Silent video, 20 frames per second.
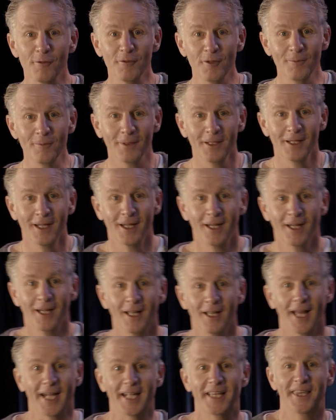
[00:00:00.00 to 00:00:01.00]
of him?
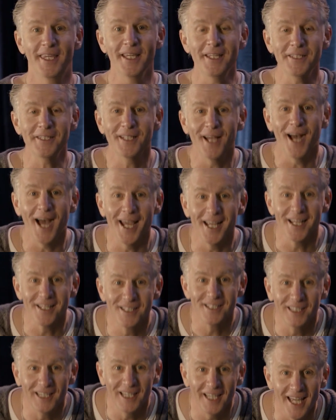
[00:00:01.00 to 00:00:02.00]
Like, this guy
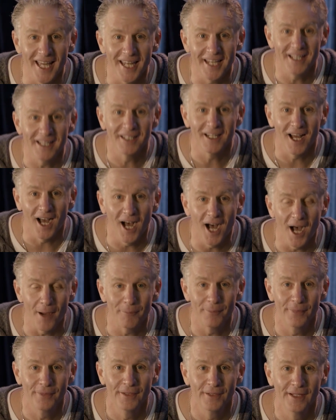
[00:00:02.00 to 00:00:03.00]
is lit
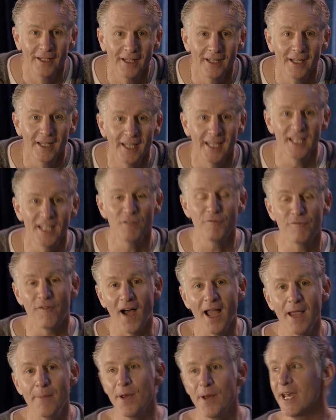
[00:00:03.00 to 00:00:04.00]
up. He's
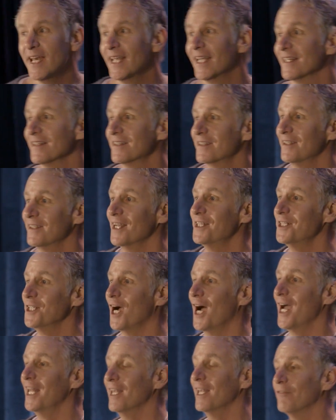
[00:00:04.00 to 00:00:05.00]
vibrating at such a
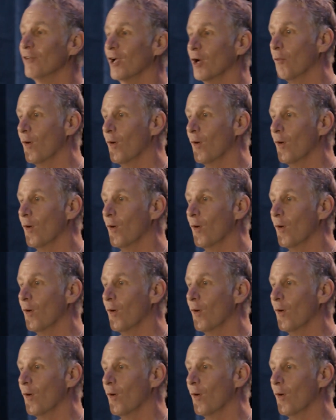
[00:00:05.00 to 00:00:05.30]
high level. I